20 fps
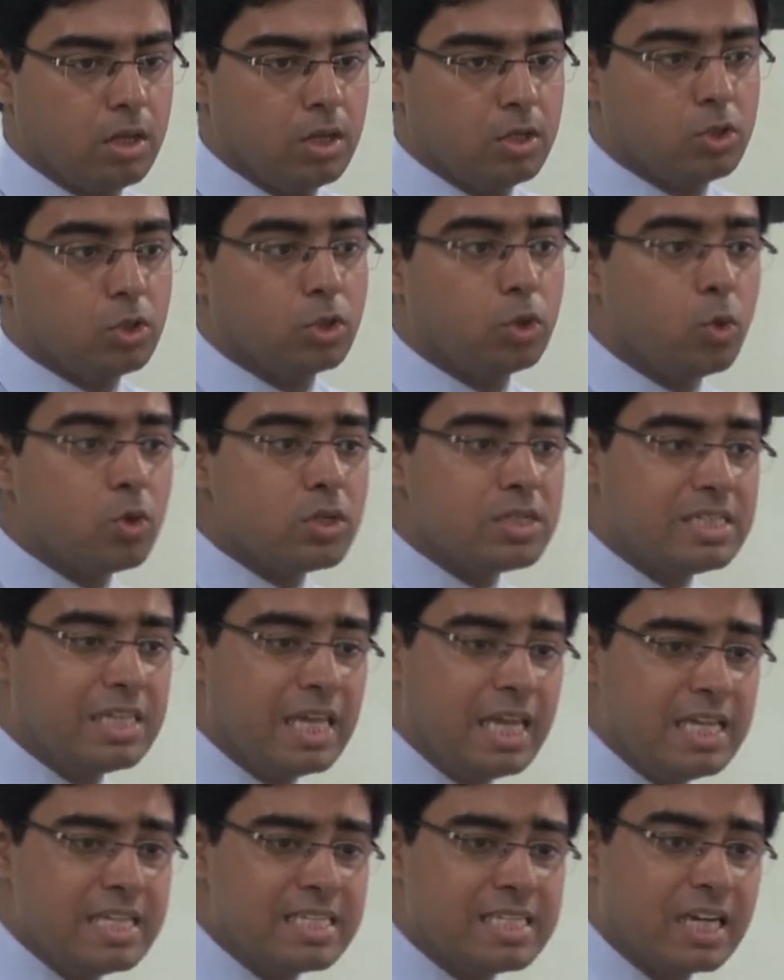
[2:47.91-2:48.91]
So those
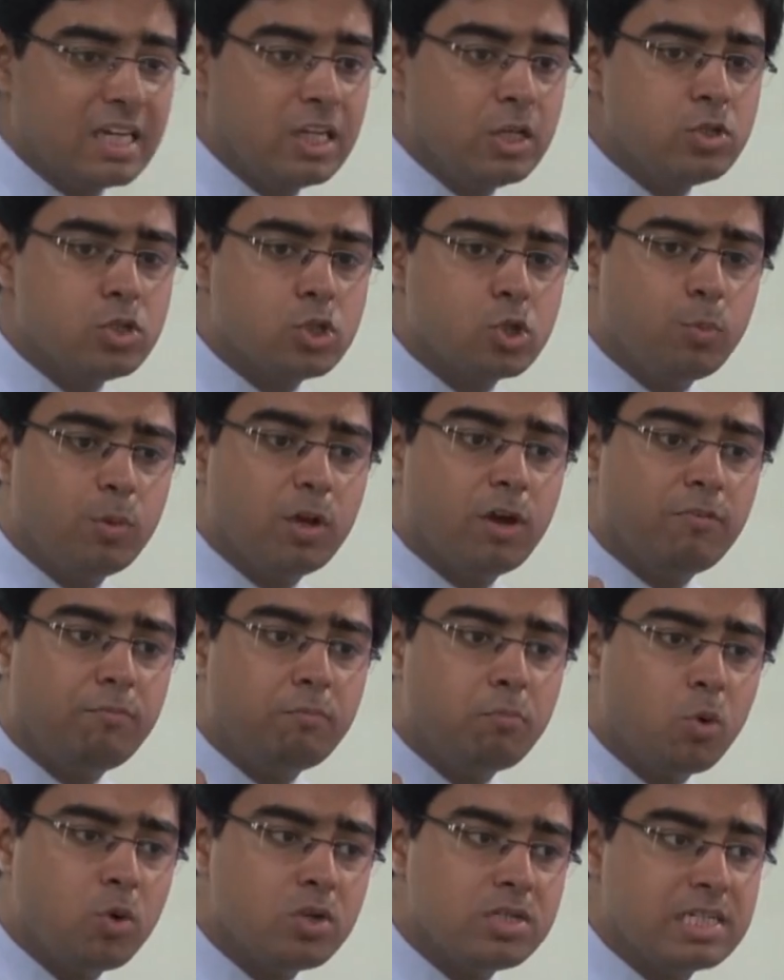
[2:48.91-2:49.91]
things that used to be of
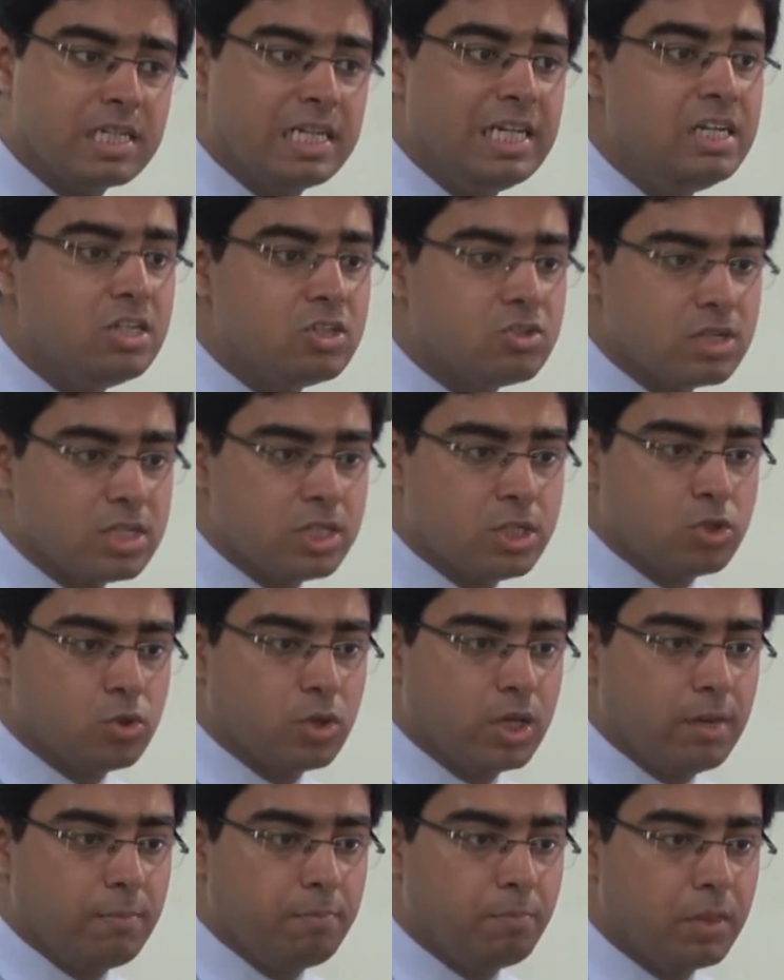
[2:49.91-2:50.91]
most interest
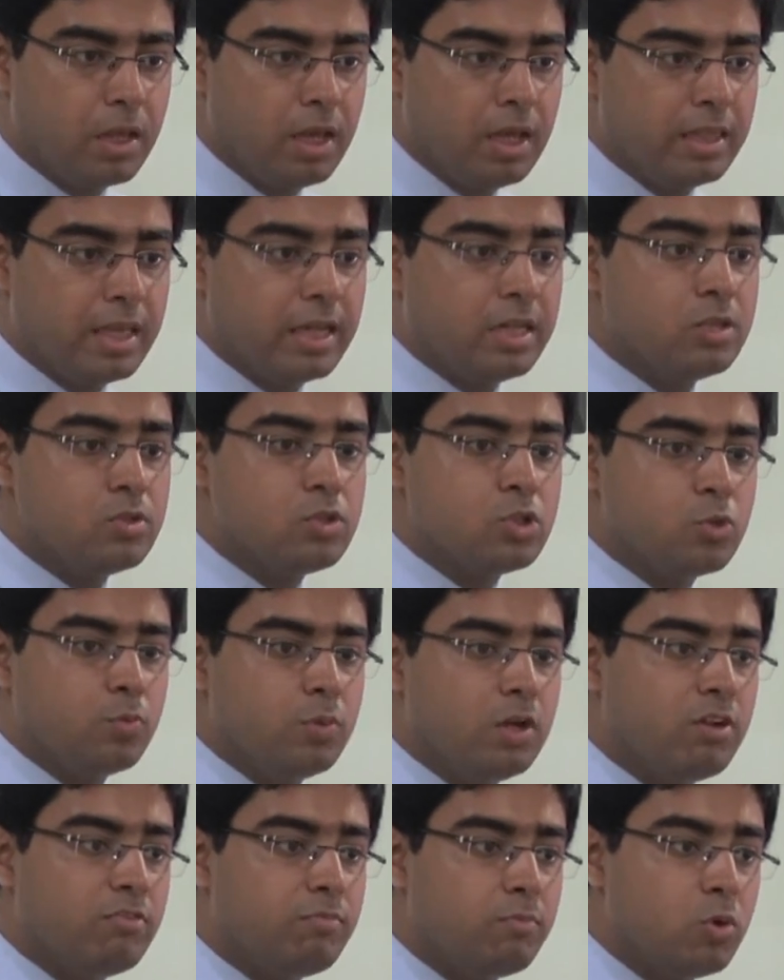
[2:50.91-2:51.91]
to him, that used to
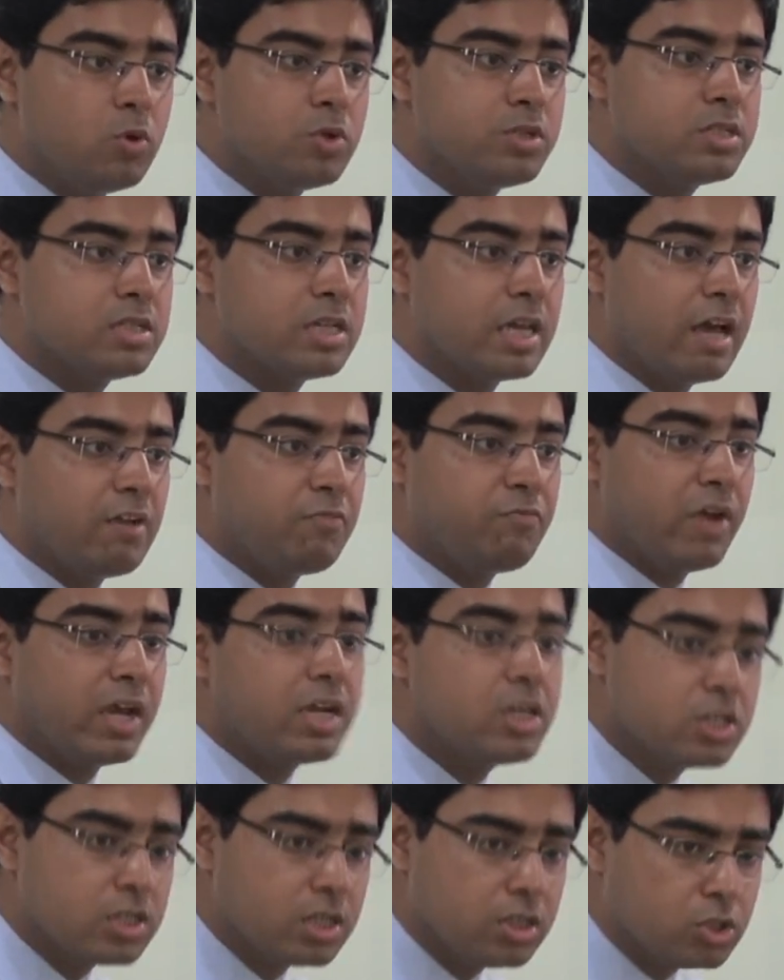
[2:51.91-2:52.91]
be of most
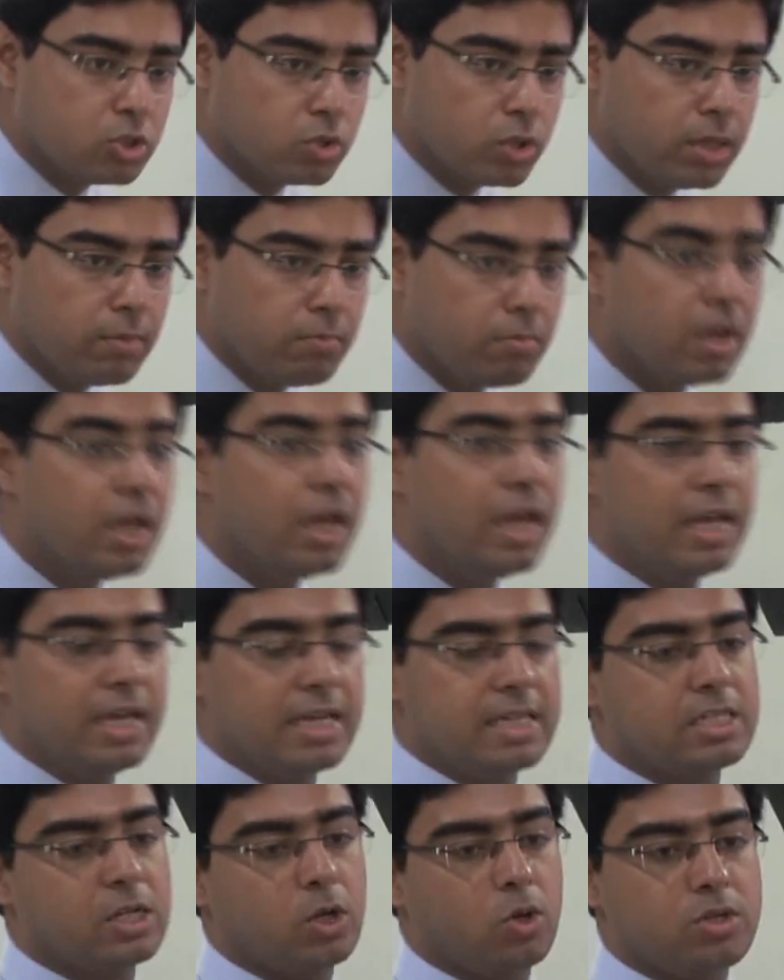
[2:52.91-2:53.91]
affection to him,
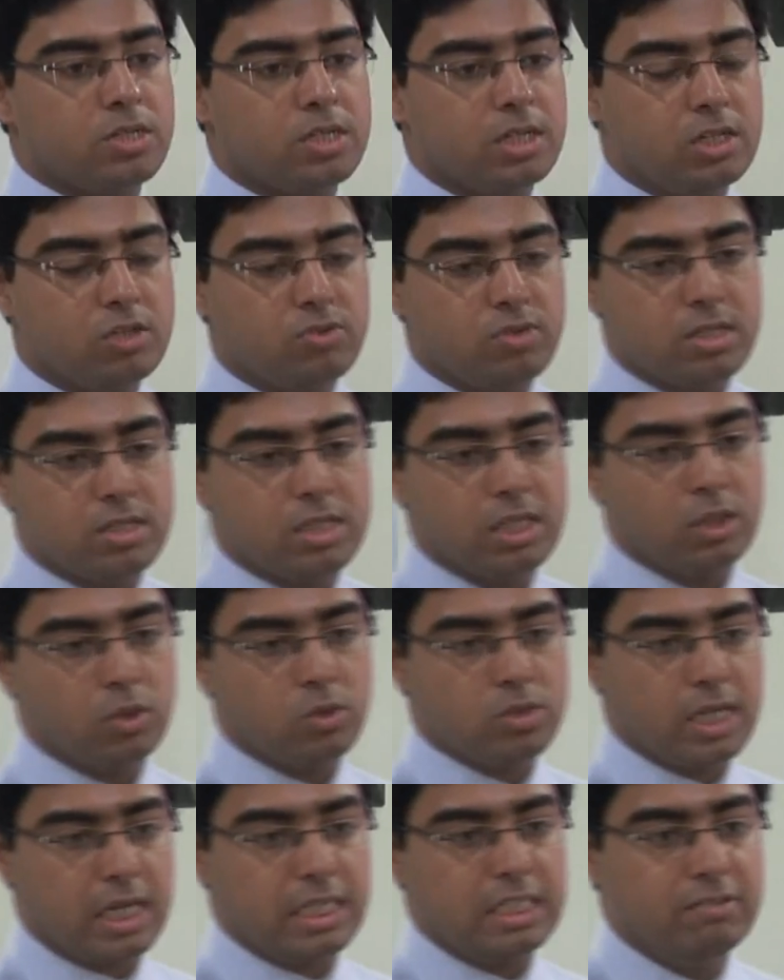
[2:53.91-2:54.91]
he has lost interest in
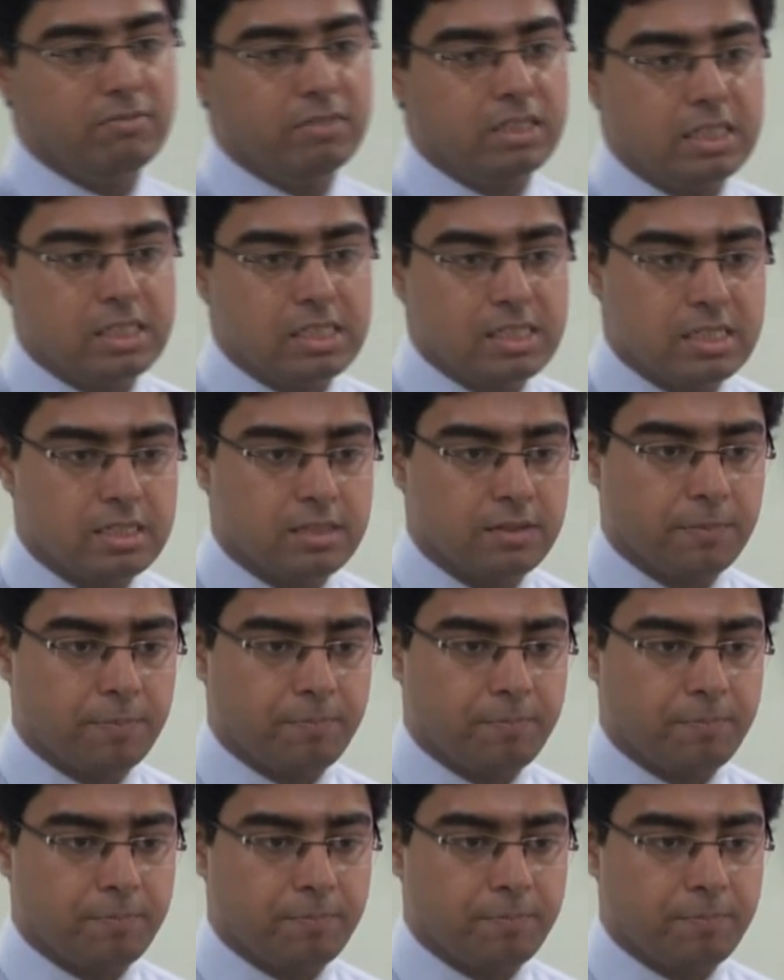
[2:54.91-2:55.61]
those activities.